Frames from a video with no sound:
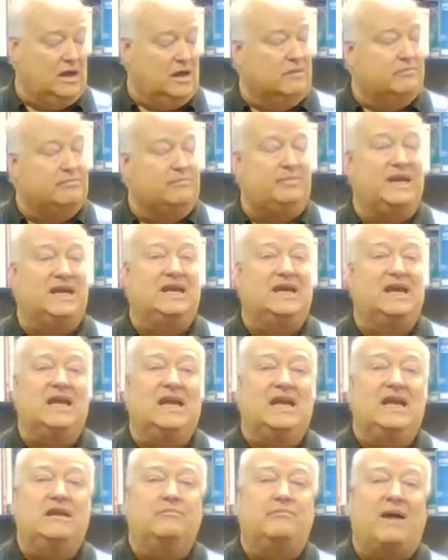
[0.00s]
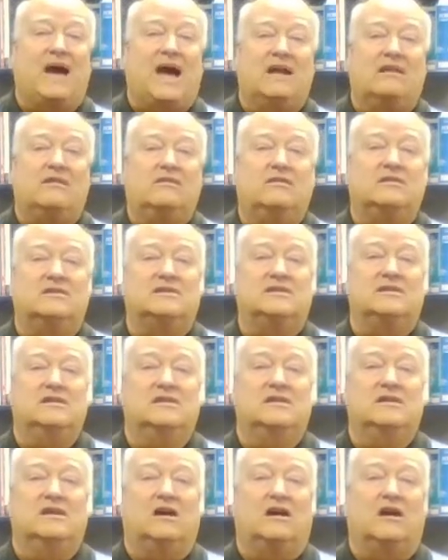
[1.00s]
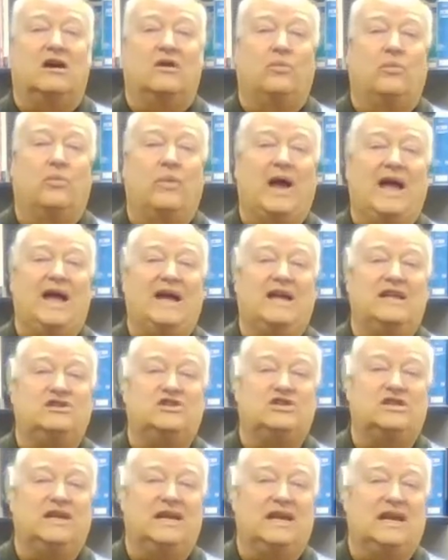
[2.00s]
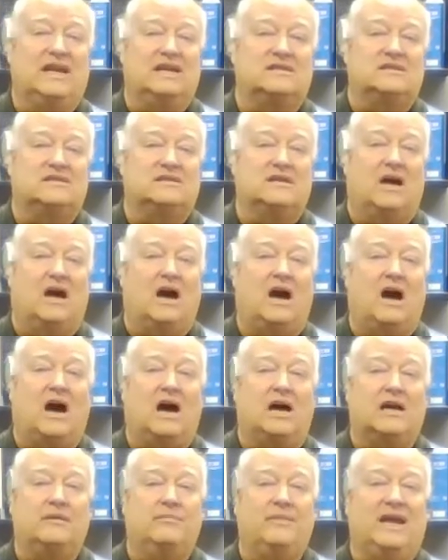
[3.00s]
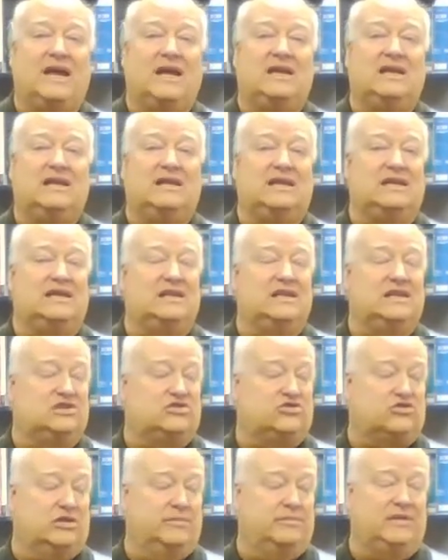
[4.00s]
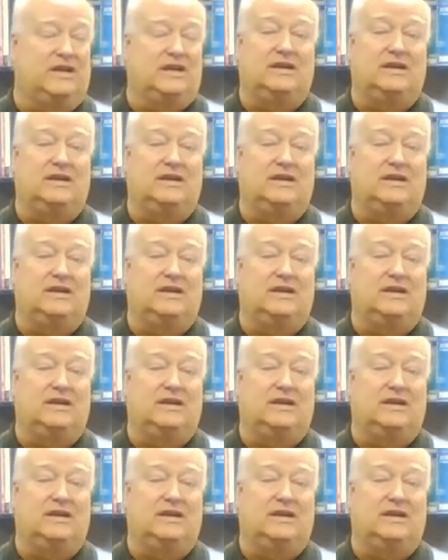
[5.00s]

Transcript: Beginning battles are waged against automated indiscriminate